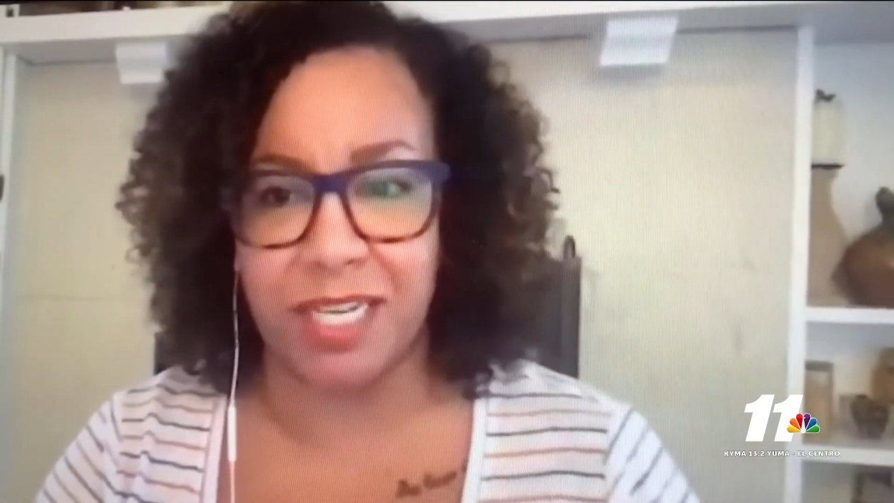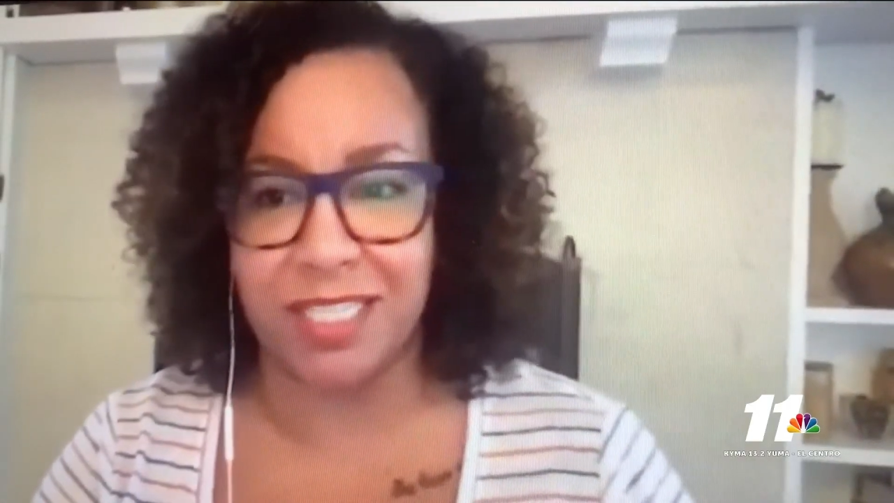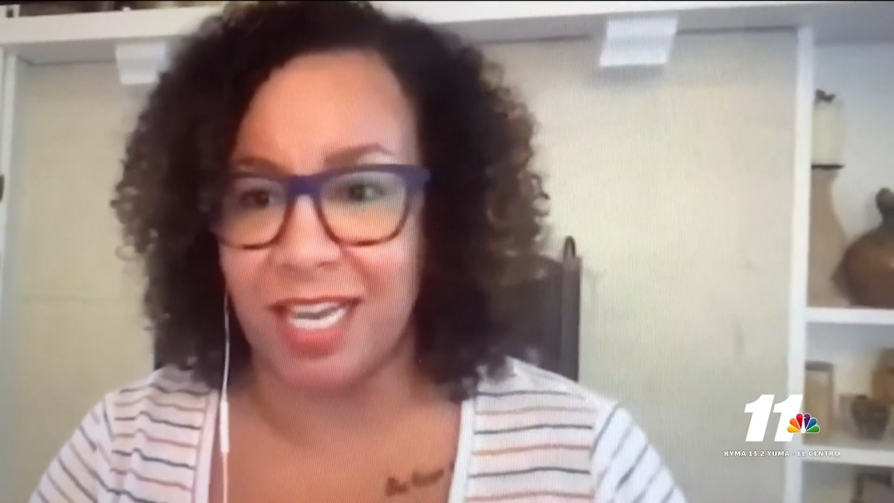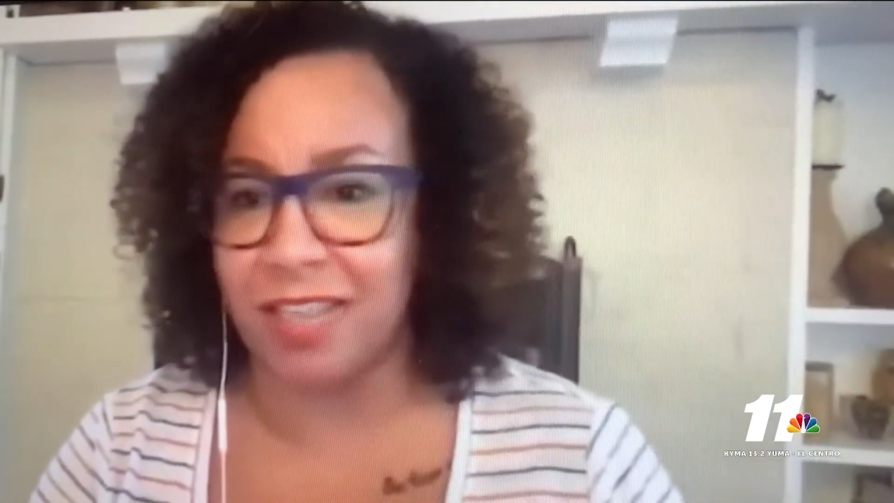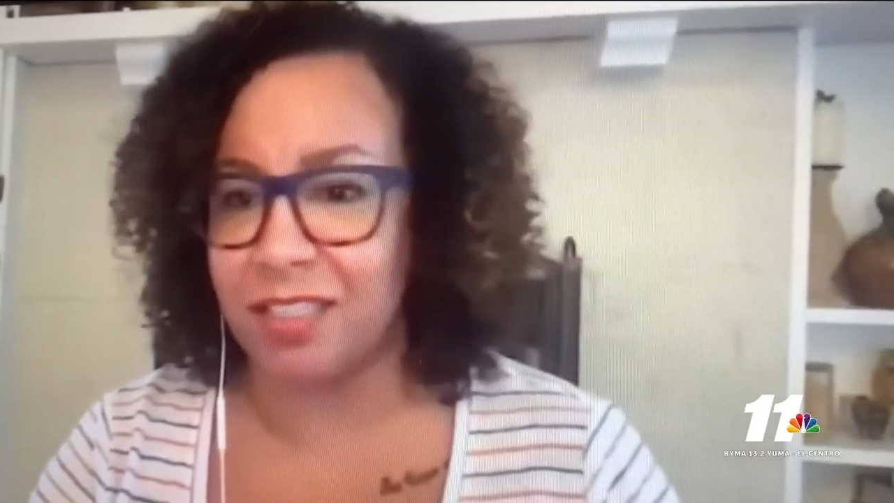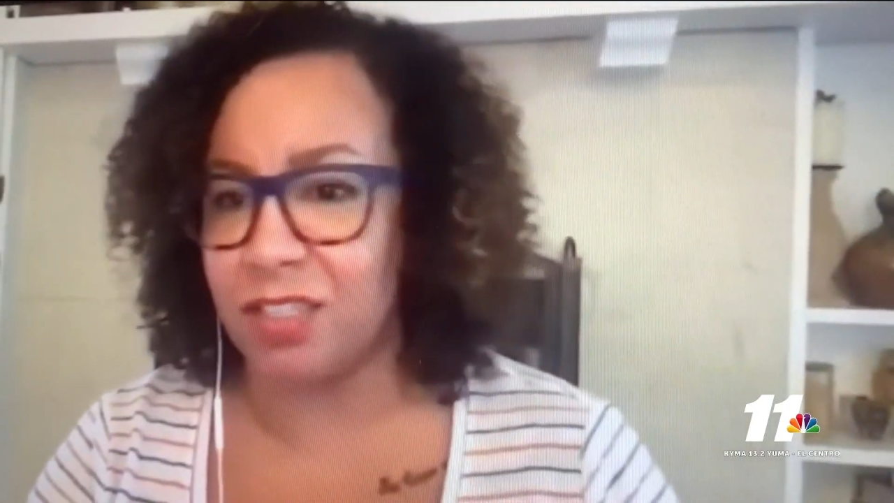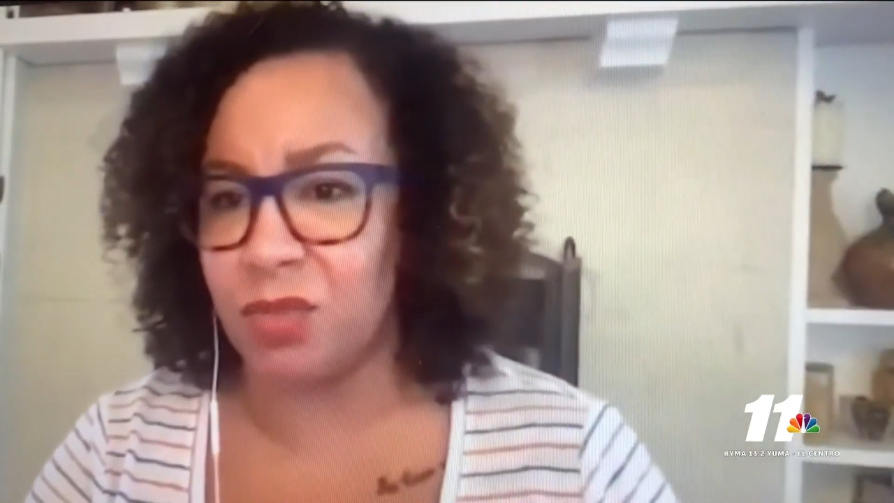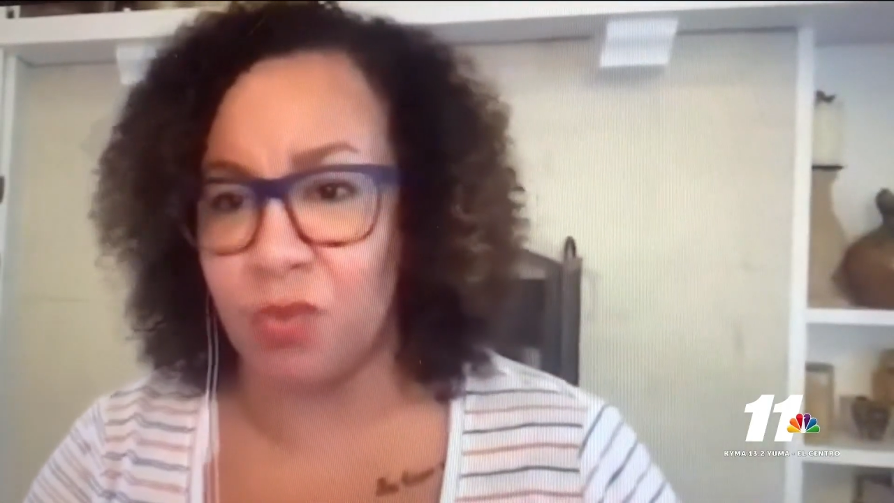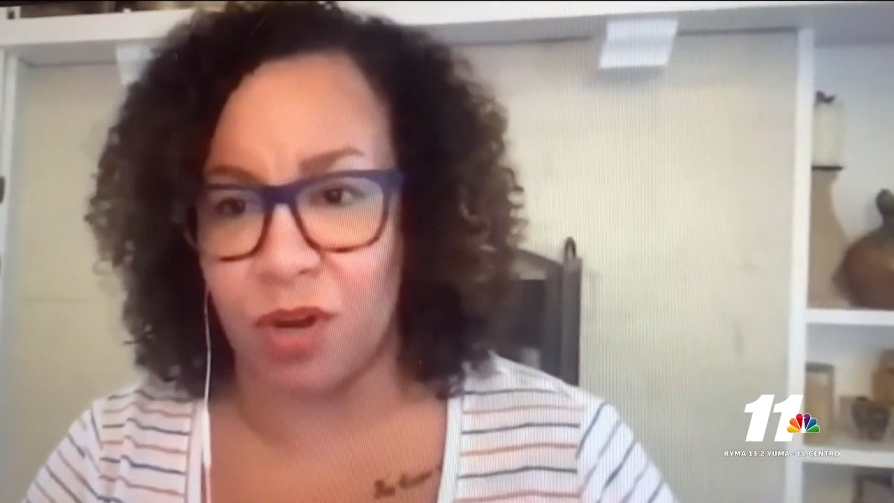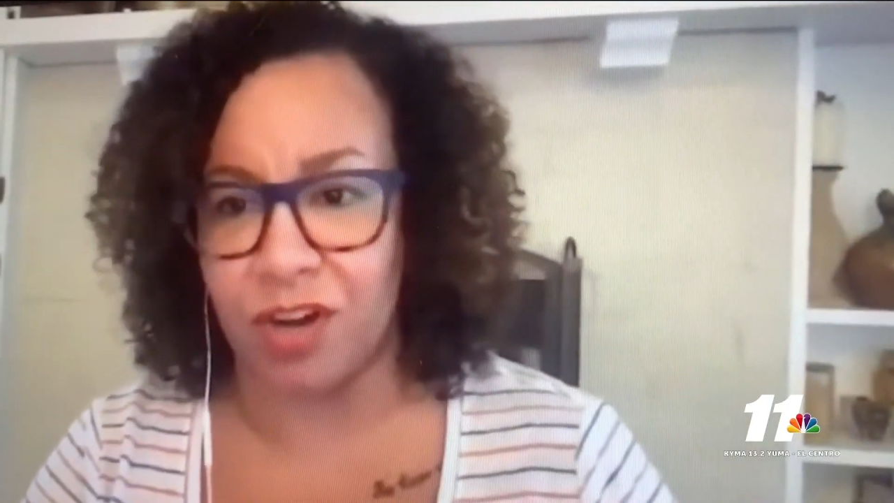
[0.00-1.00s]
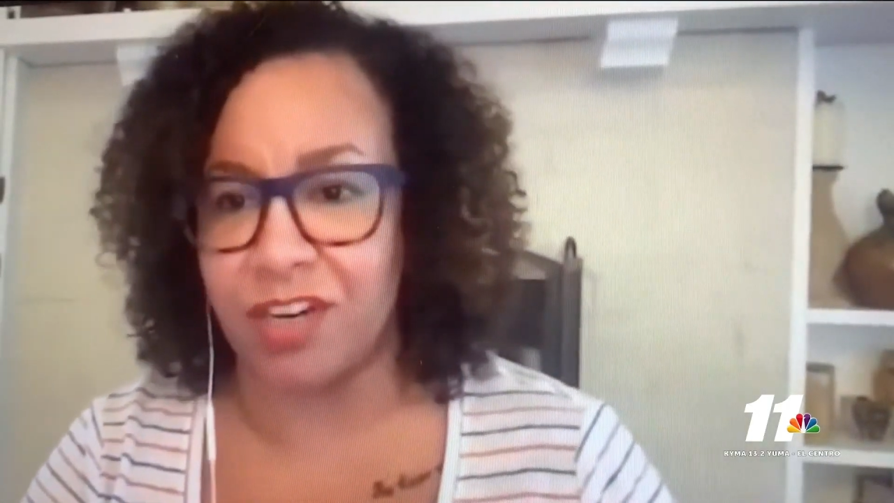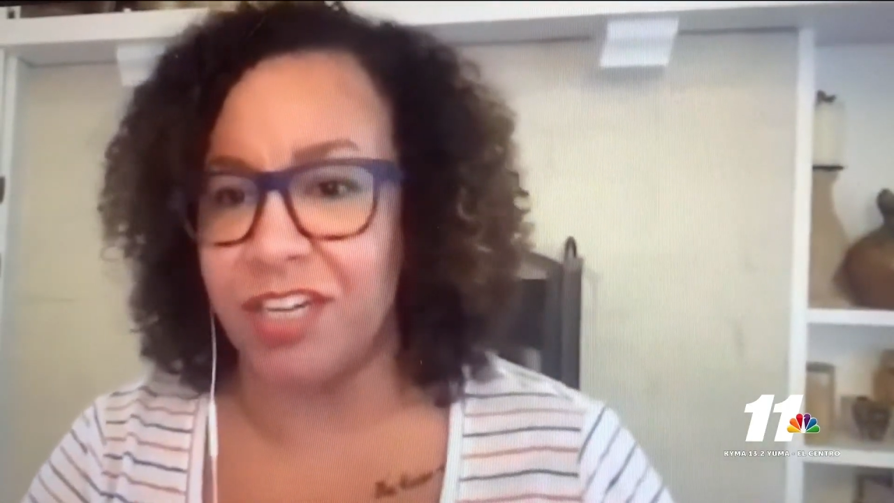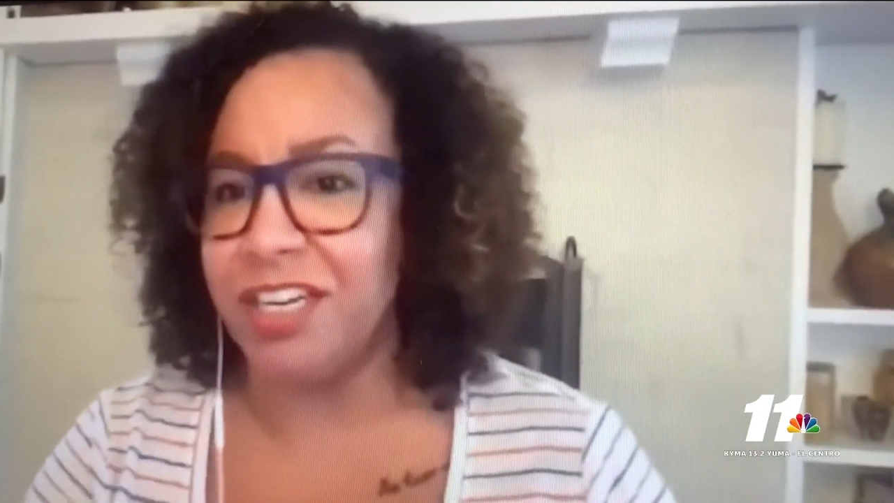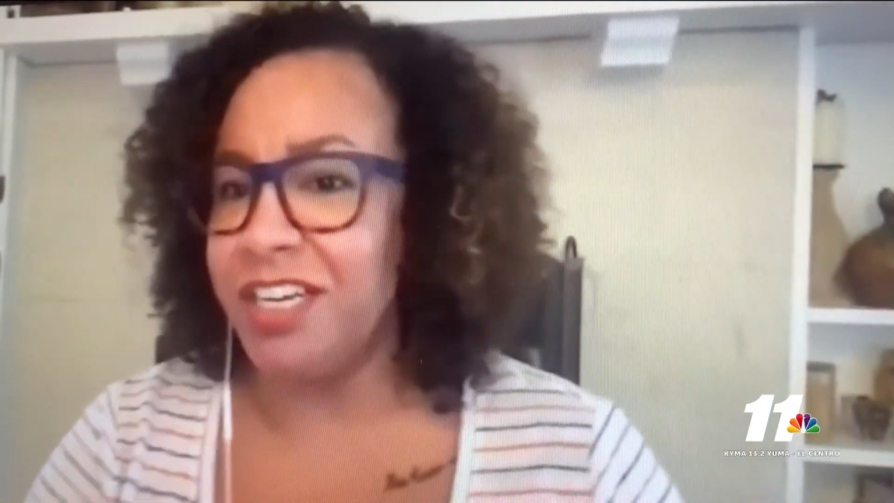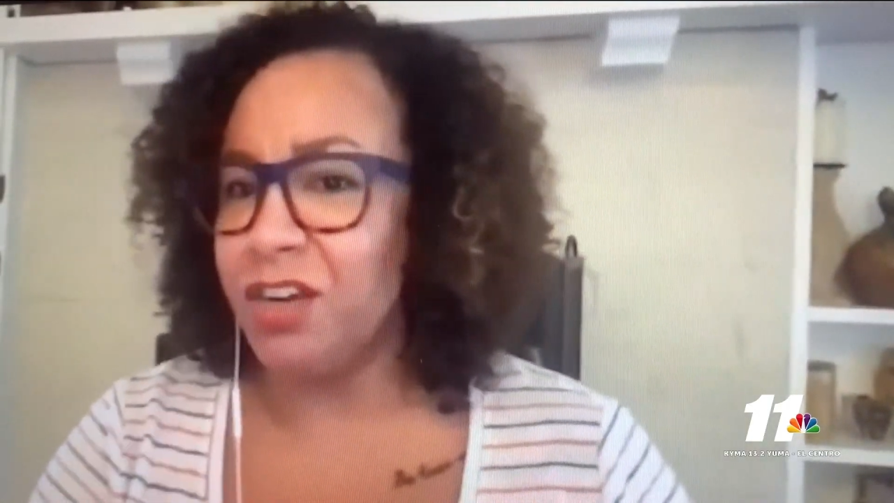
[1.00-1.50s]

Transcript: pay taxes, work,